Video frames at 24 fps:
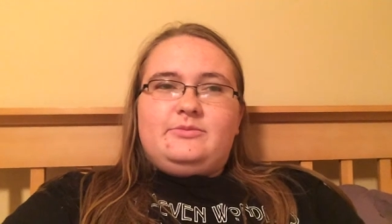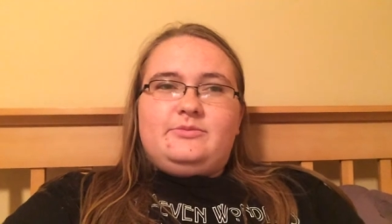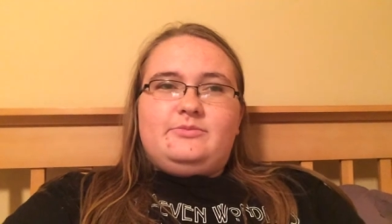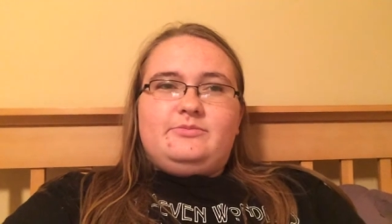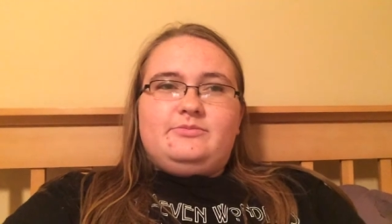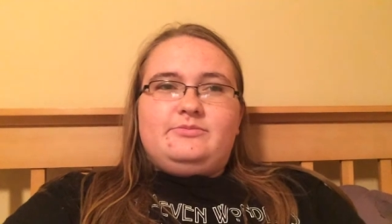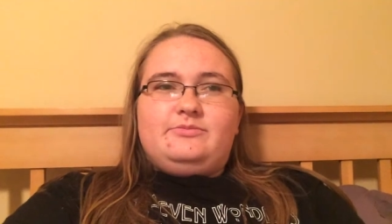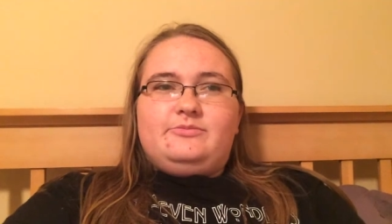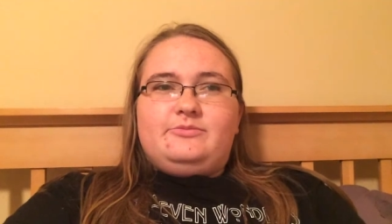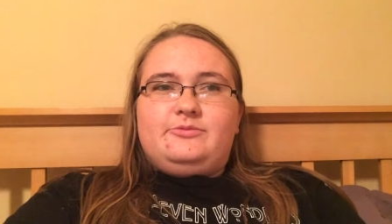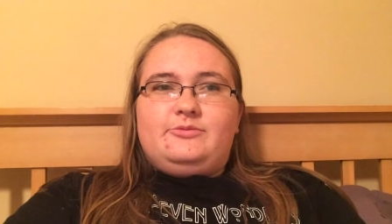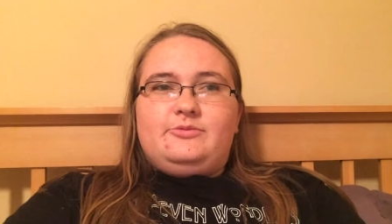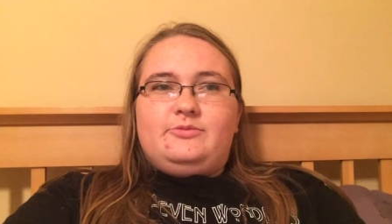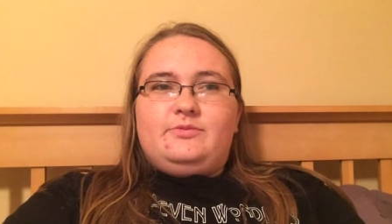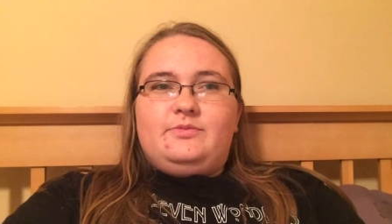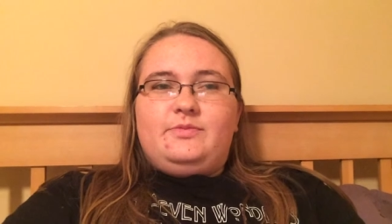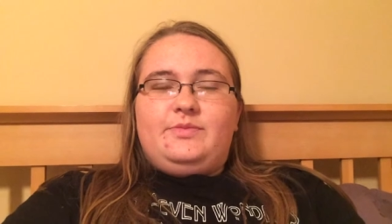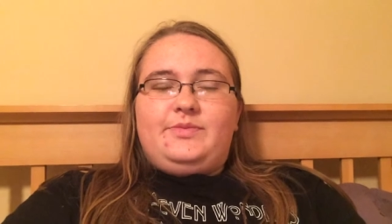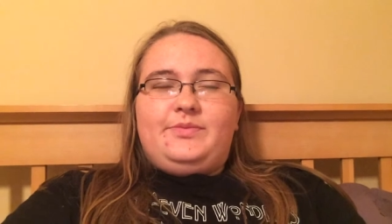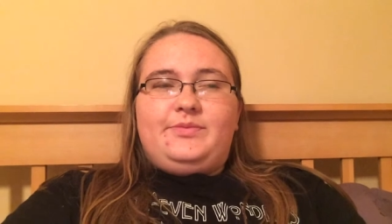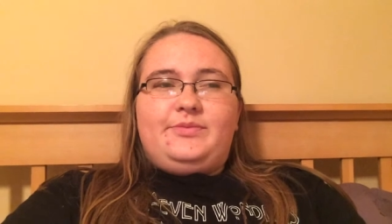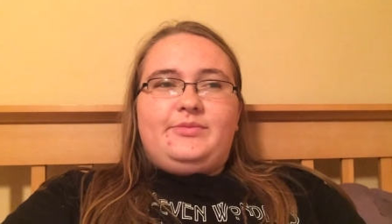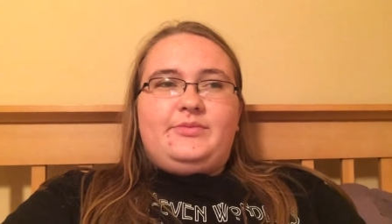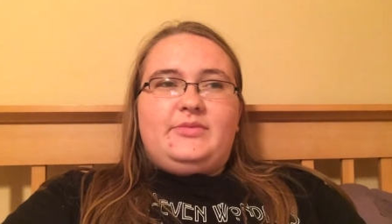mm
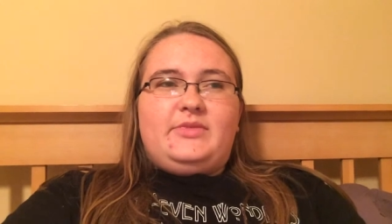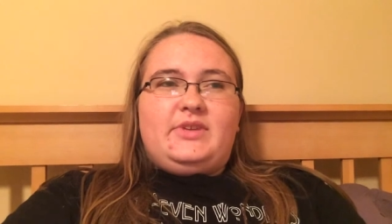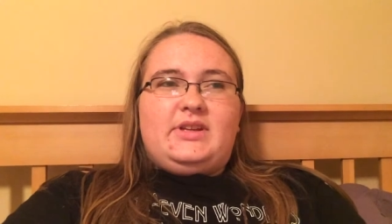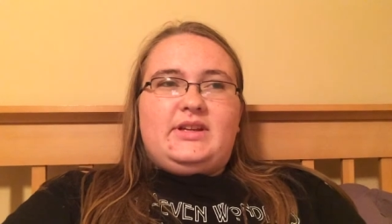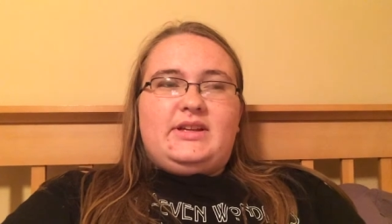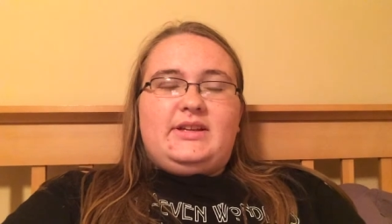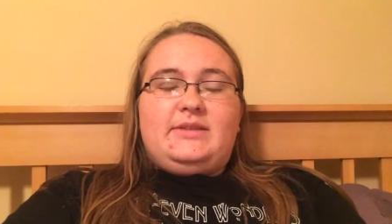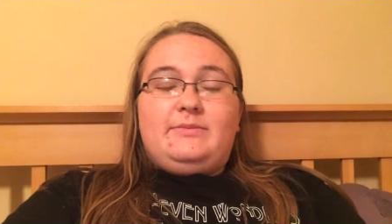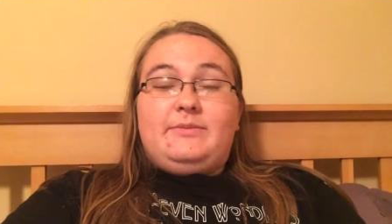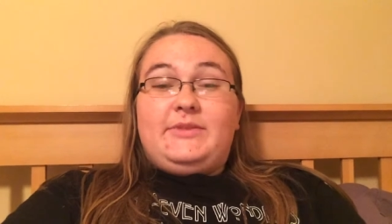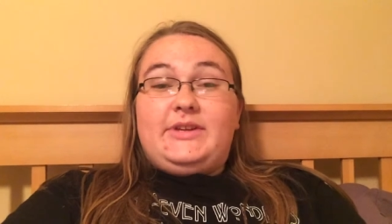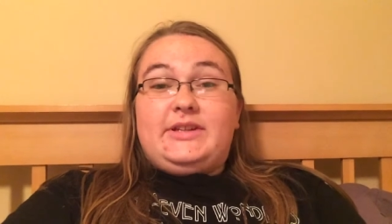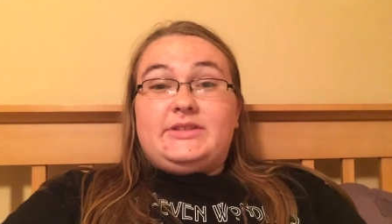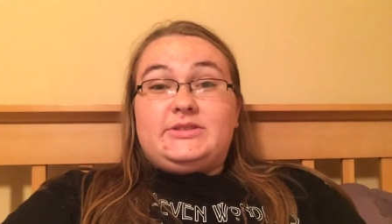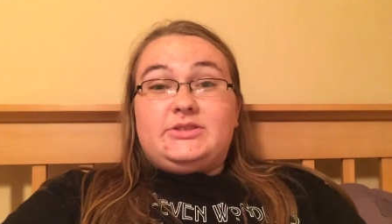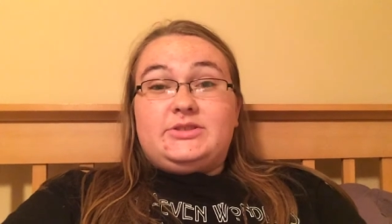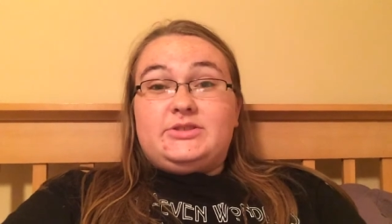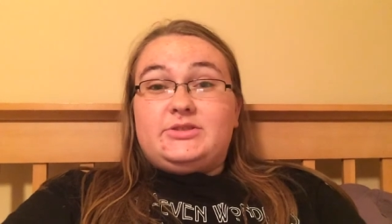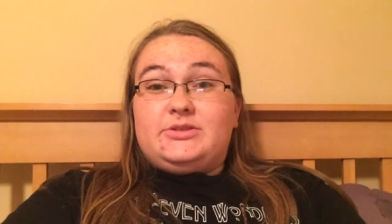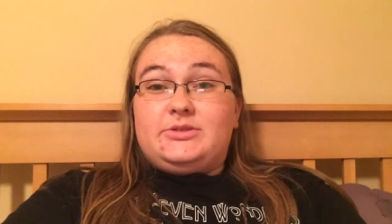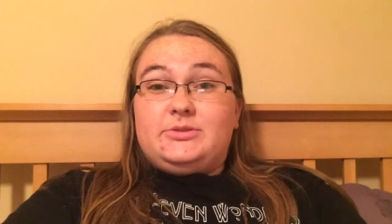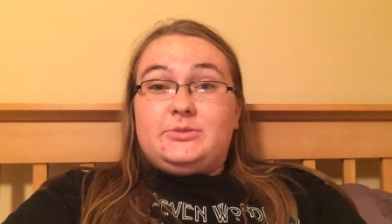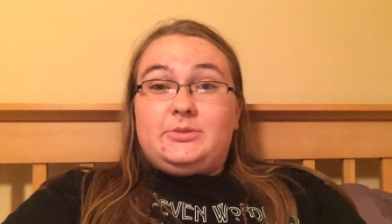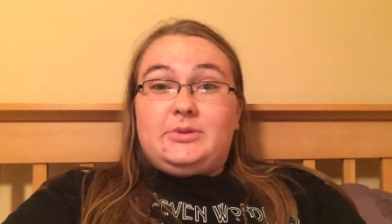I'm not
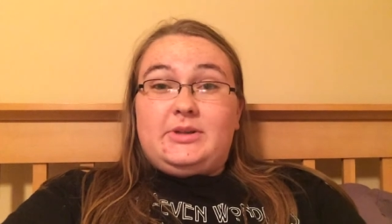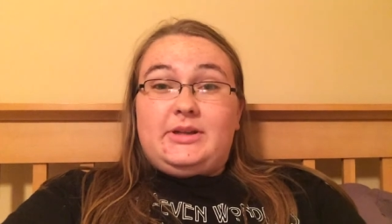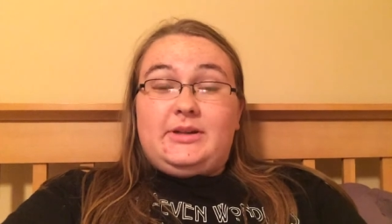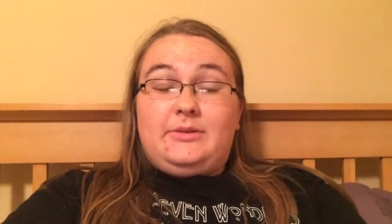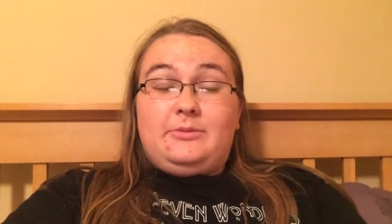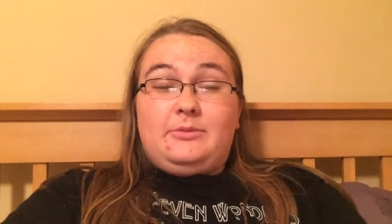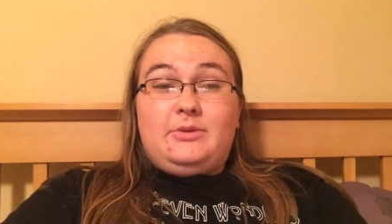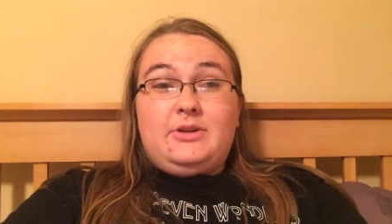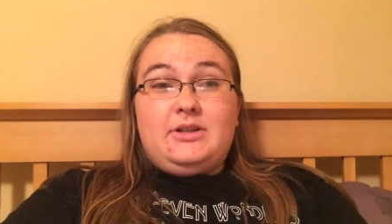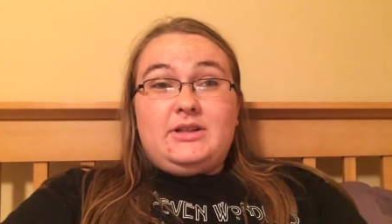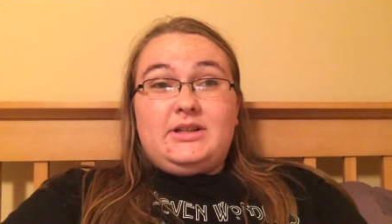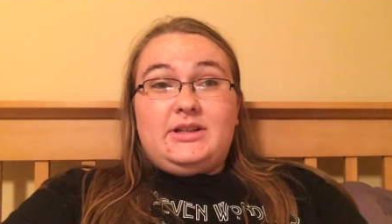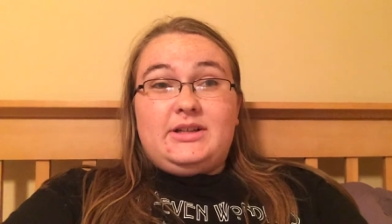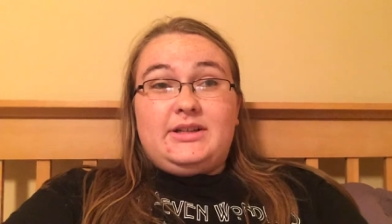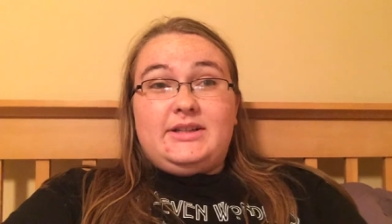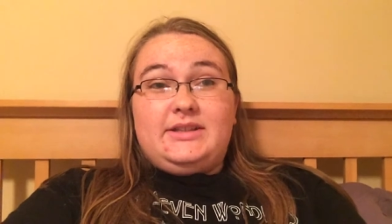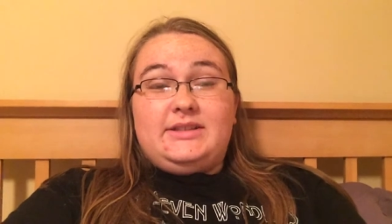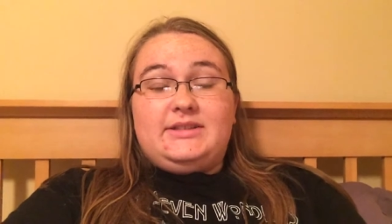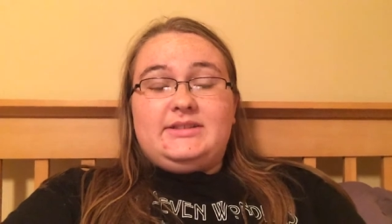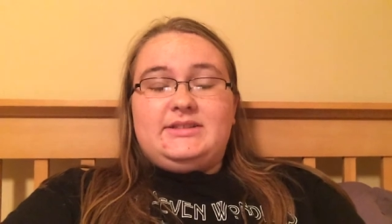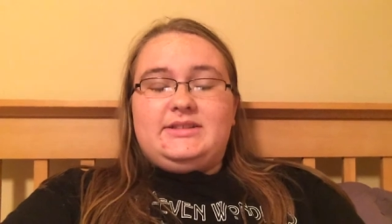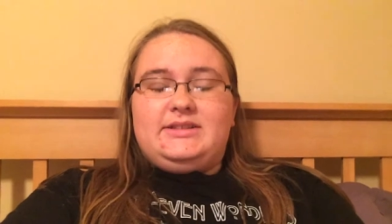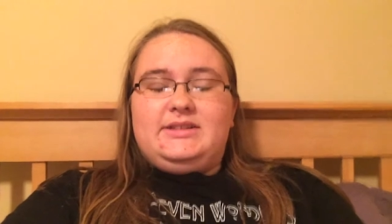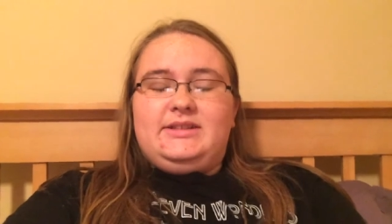sure what I
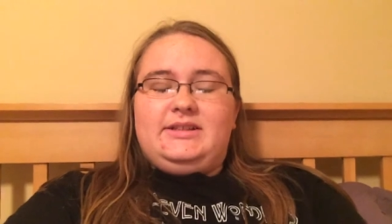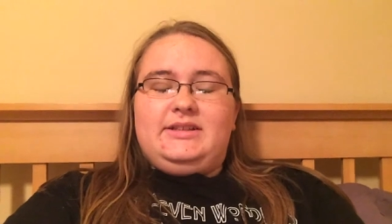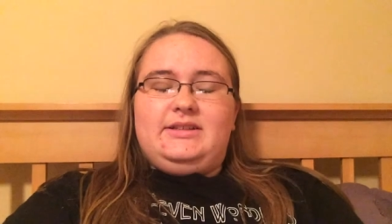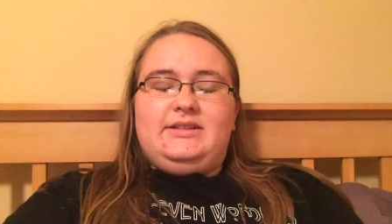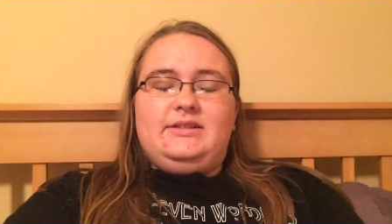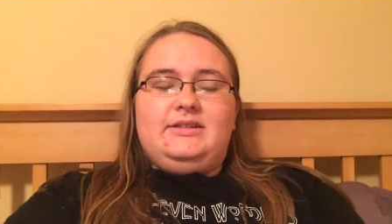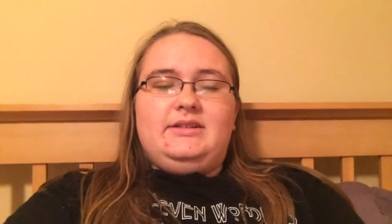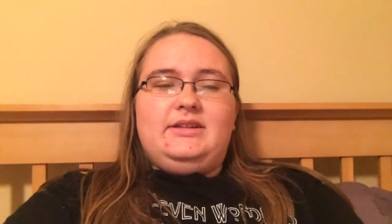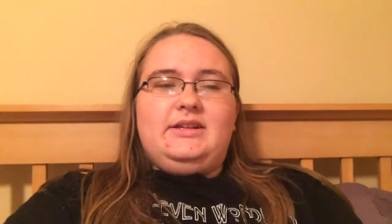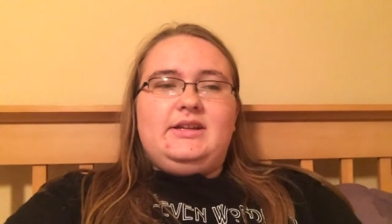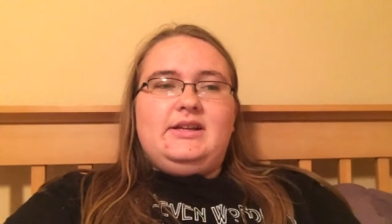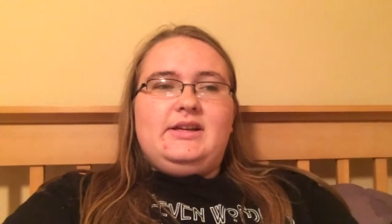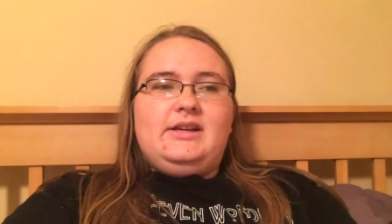want, and then